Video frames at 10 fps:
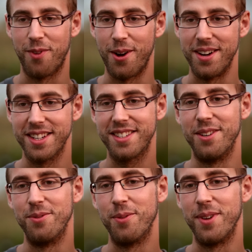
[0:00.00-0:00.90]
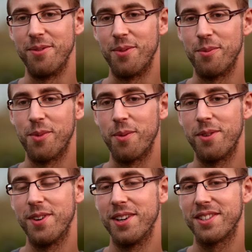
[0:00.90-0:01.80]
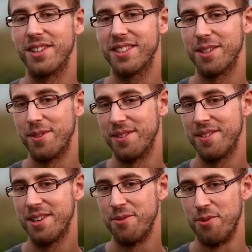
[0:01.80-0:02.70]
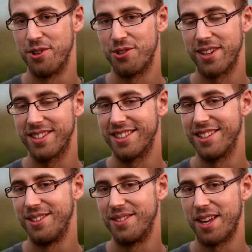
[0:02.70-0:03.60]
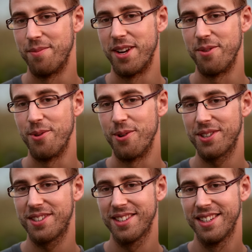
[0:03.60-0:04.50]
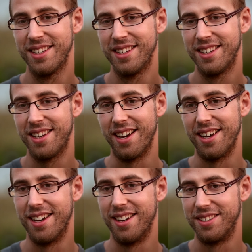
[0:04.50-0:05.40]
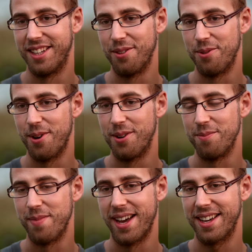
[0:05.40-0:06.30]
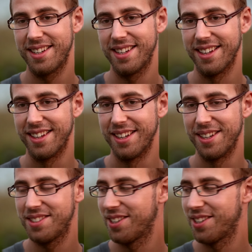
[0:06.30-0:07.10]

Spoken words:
very distant when we first got him, and were restricted to 10-minute walks down the road and back.